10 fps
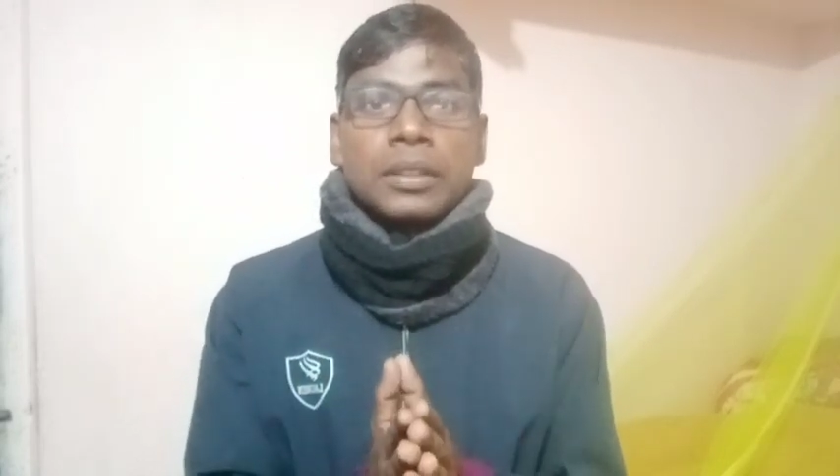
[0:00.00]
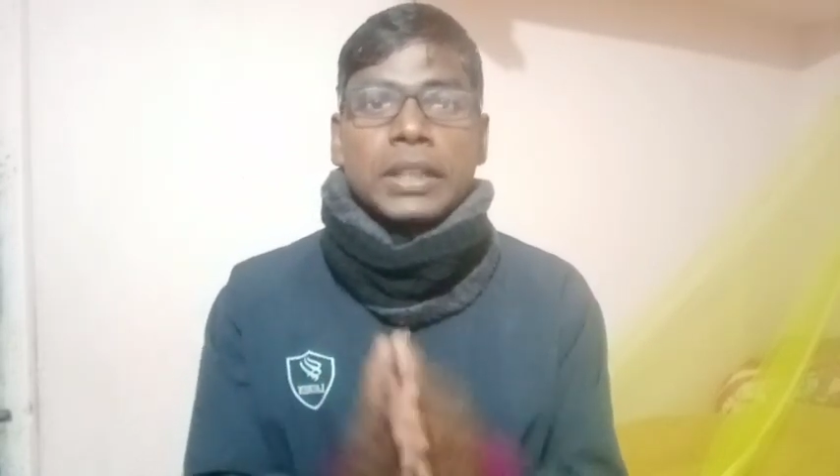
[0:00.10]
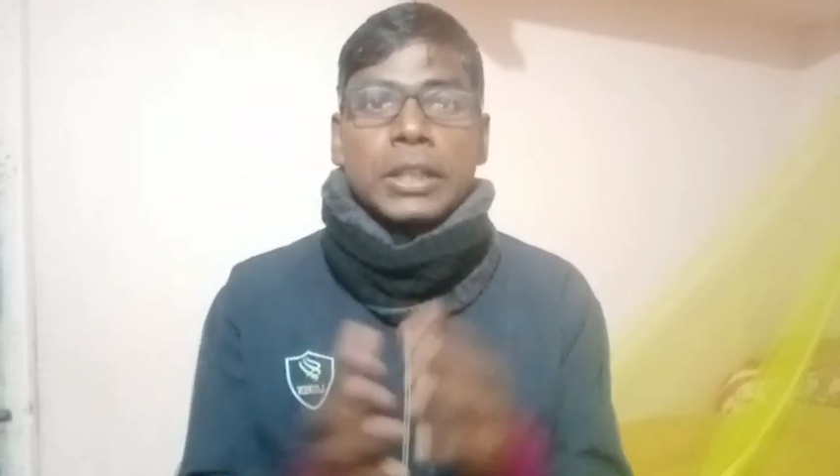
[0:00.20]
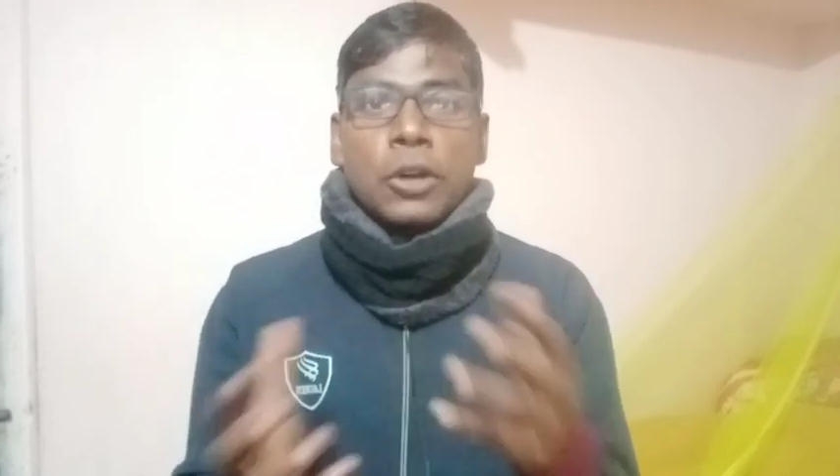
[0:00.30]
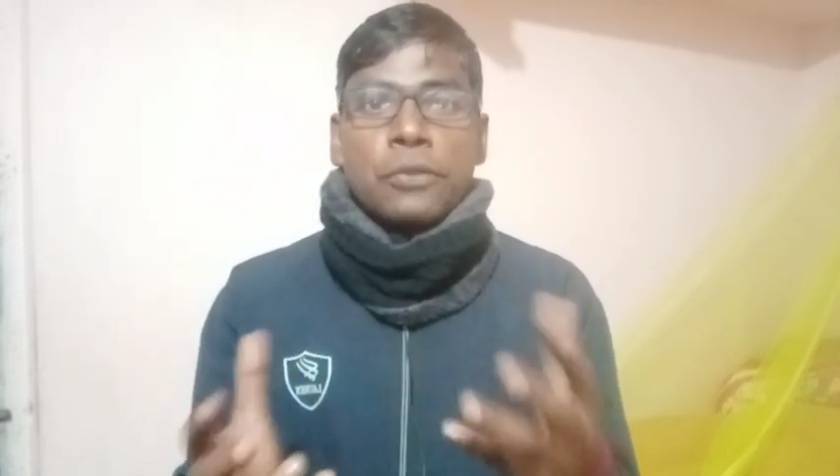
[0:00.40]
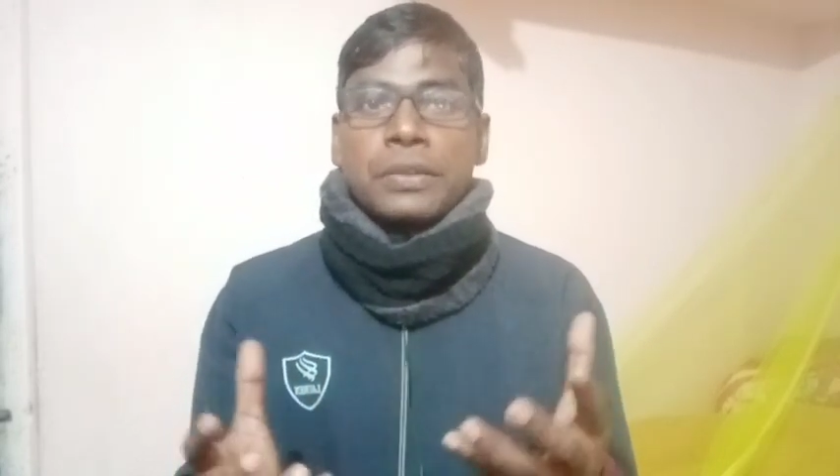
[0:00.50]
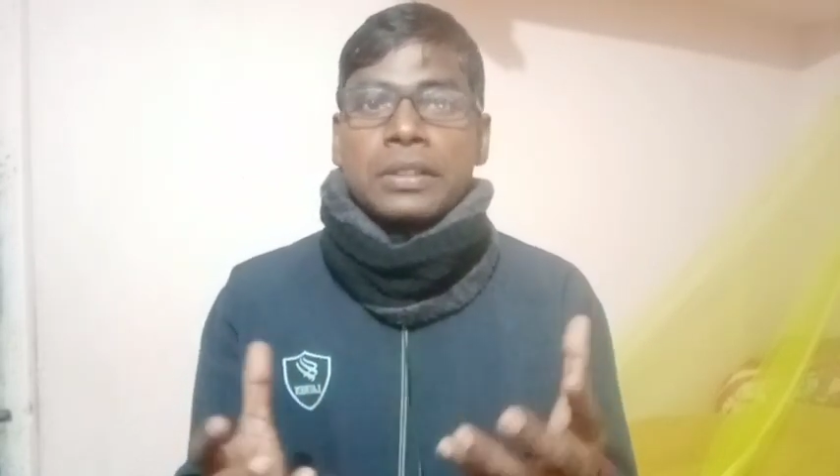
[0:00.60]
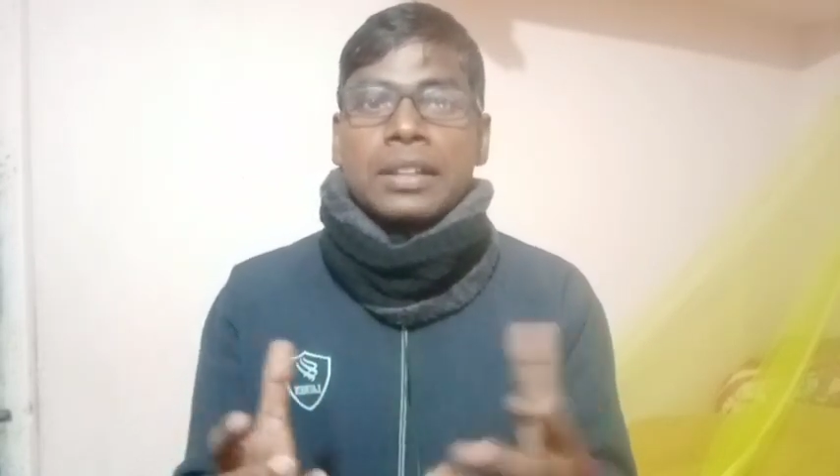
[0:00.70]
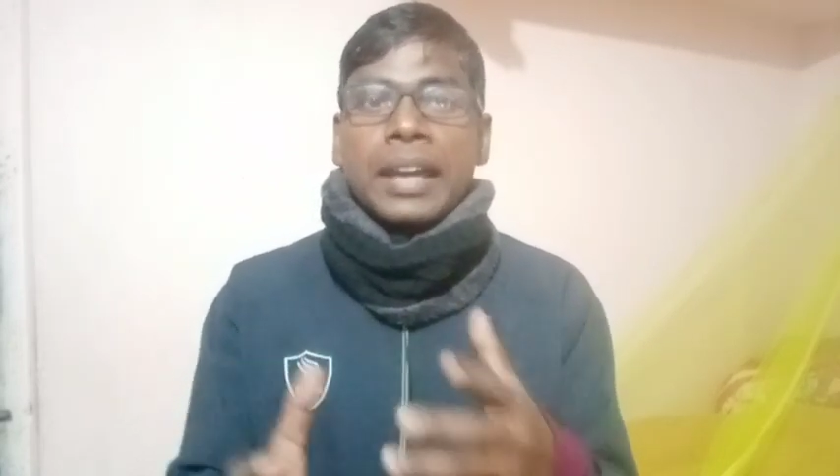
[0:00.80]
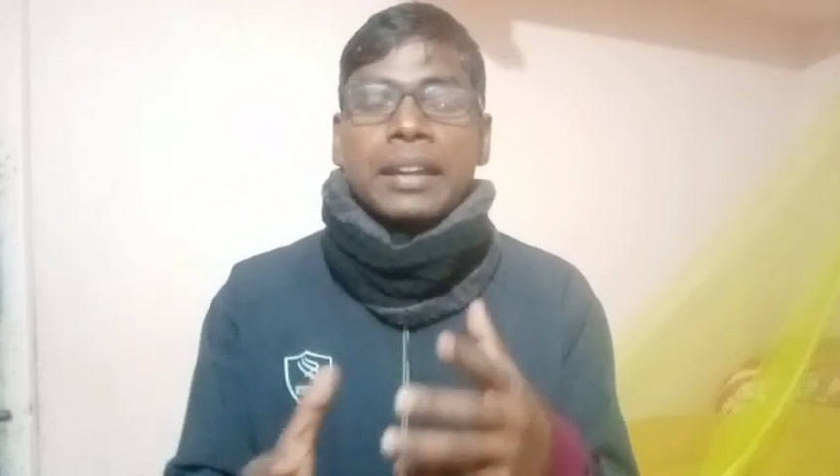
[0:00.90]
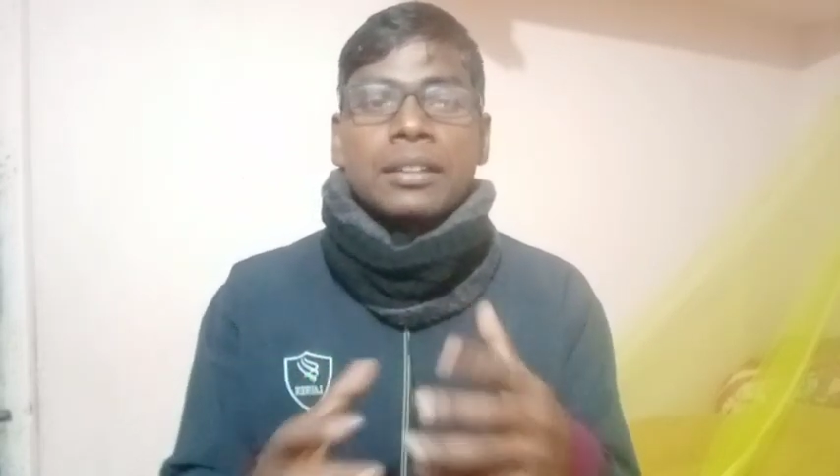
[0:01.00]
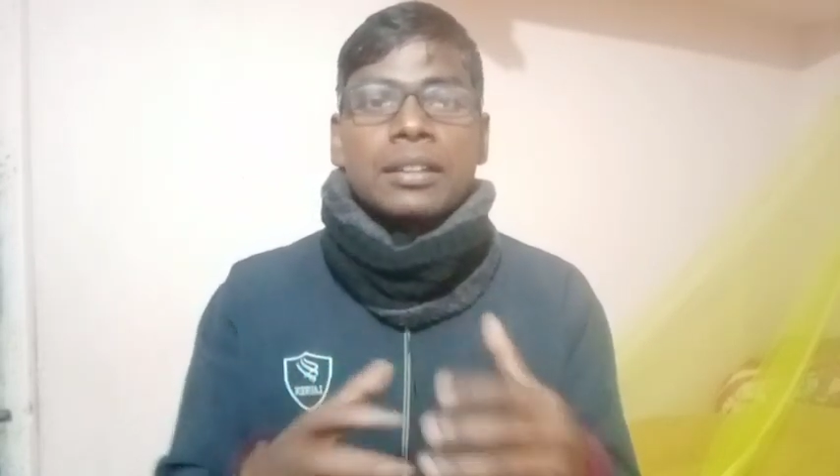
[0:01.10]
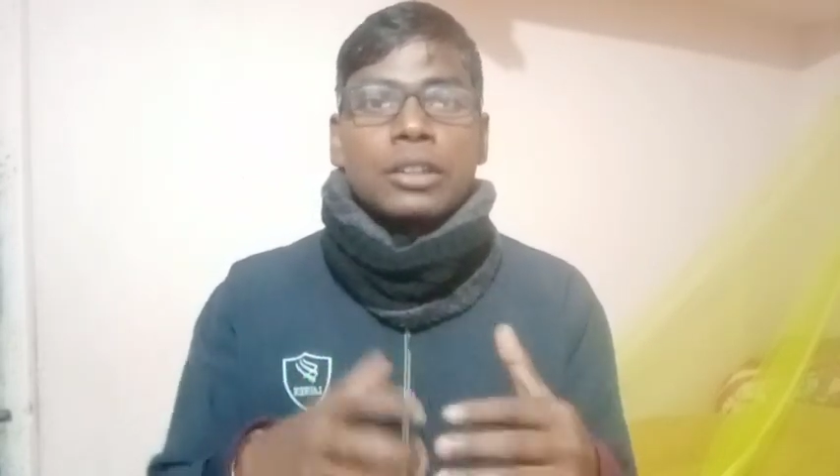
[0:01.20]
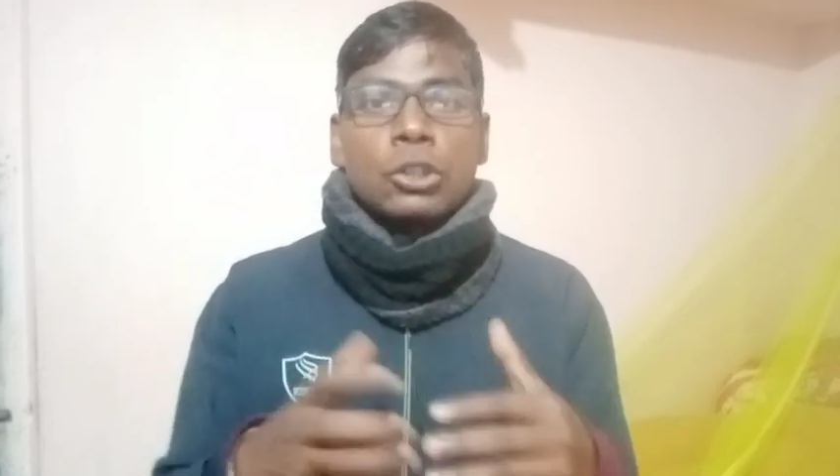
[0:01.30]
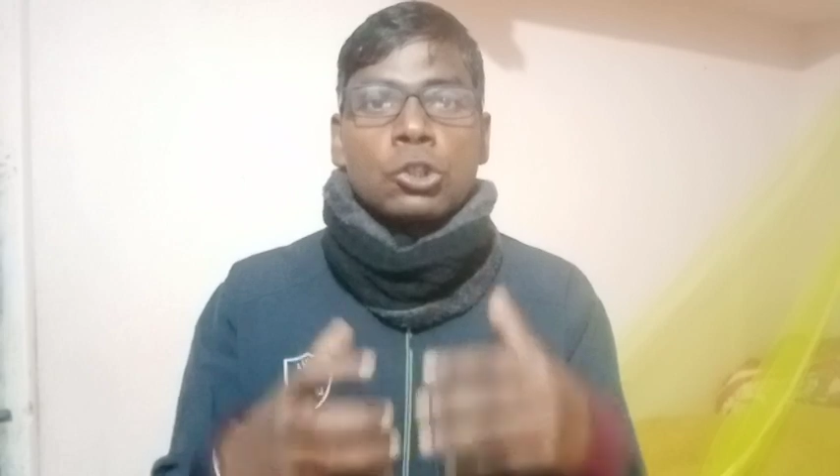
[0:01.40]
Think of it
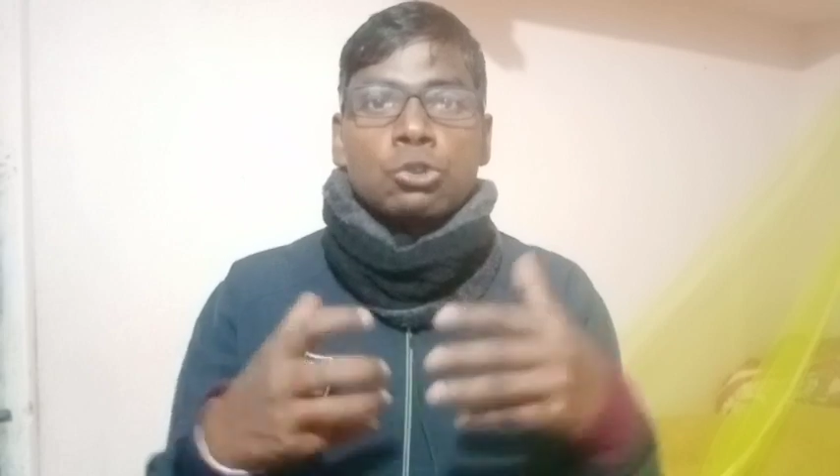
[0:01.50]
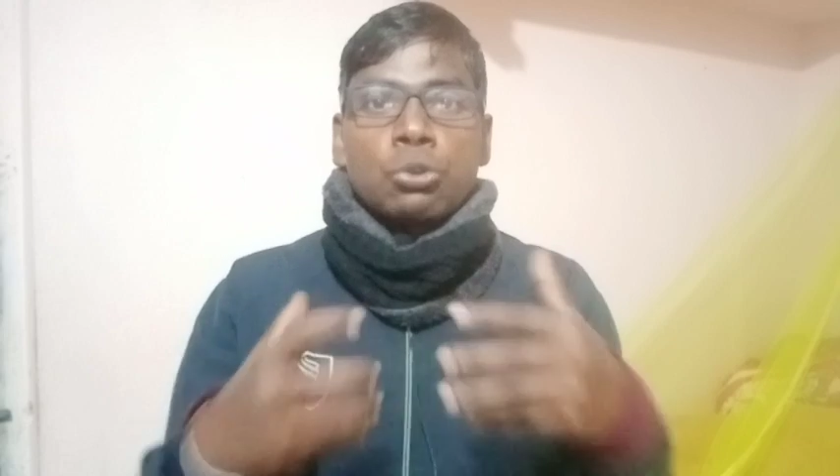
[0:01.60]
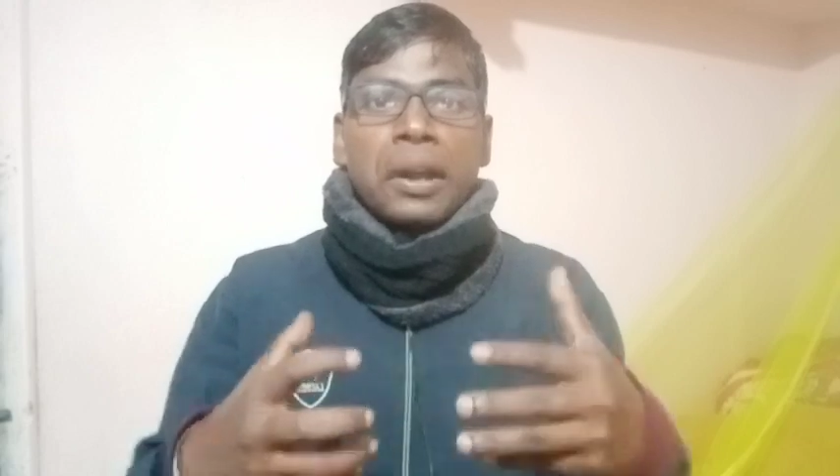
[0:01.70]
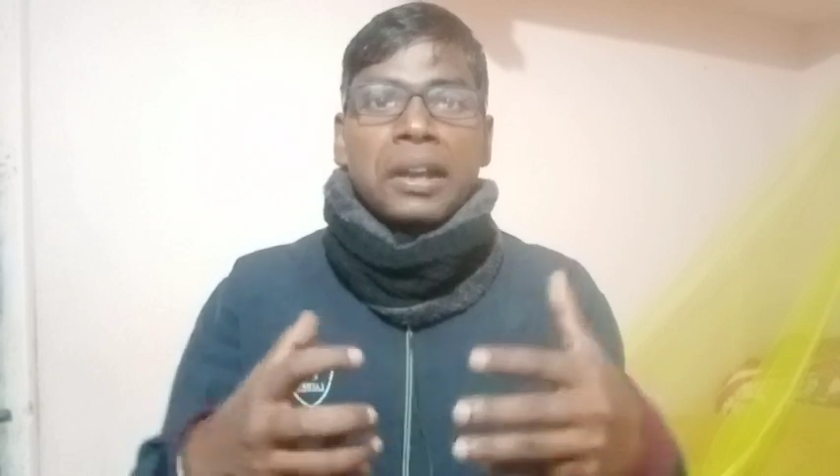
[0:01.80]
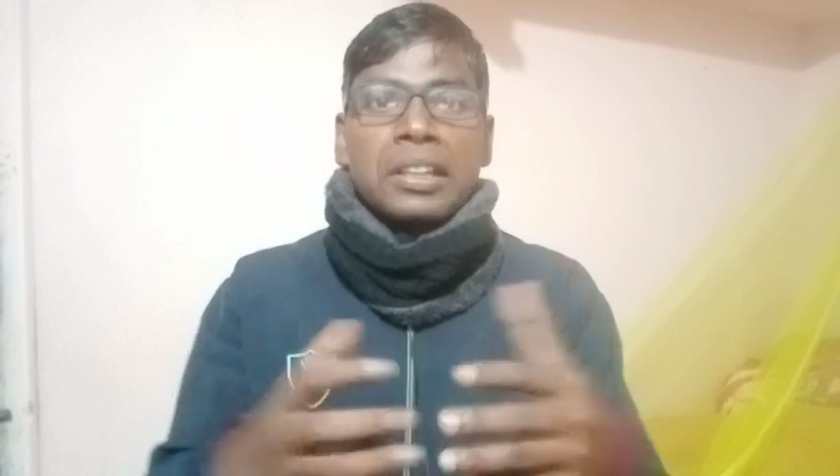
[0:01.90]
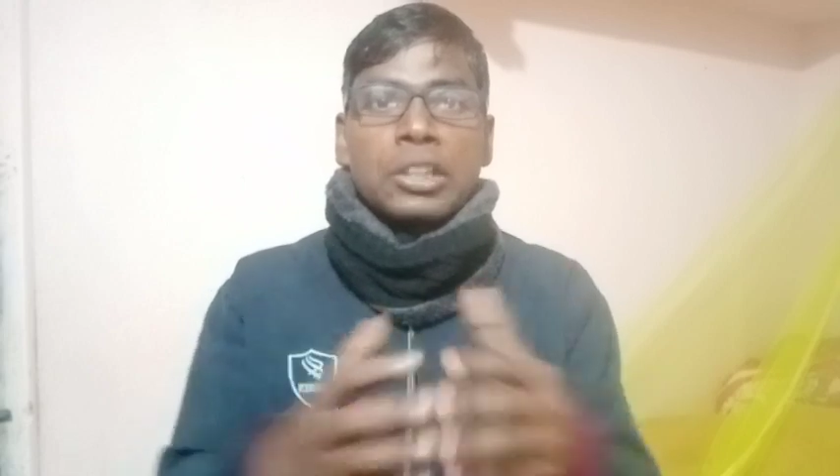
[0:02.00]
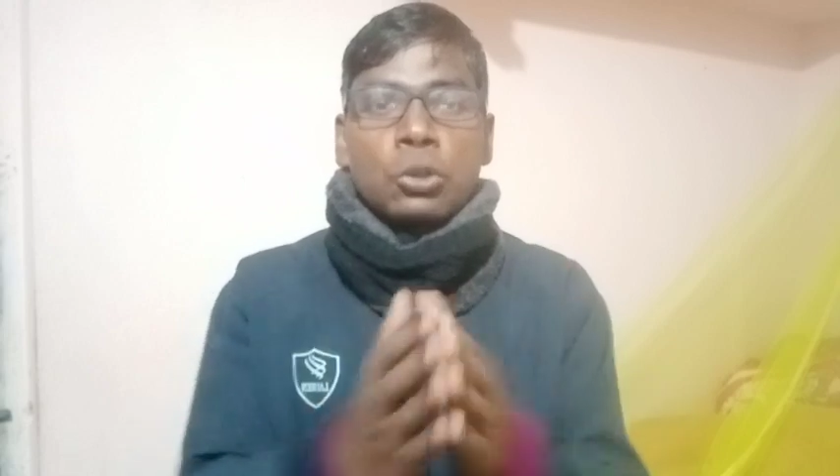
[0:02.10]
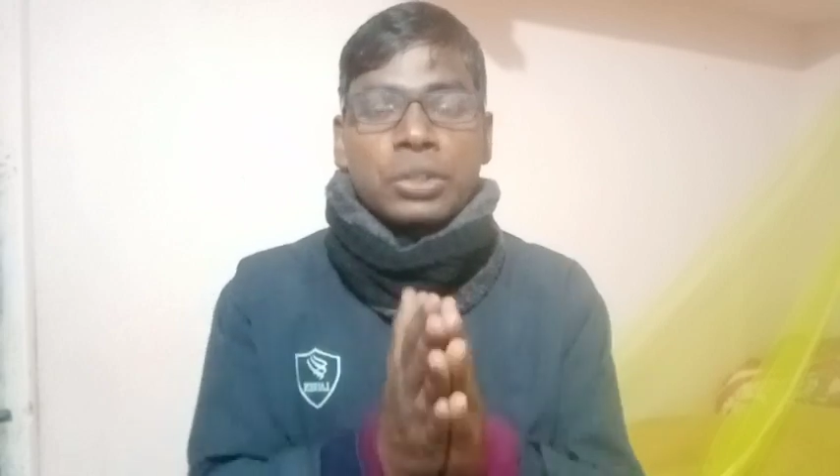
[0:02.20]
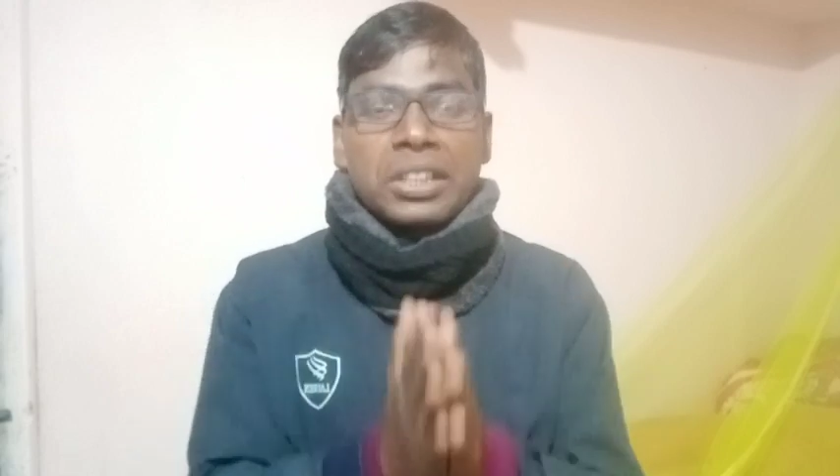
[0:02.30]
like, training your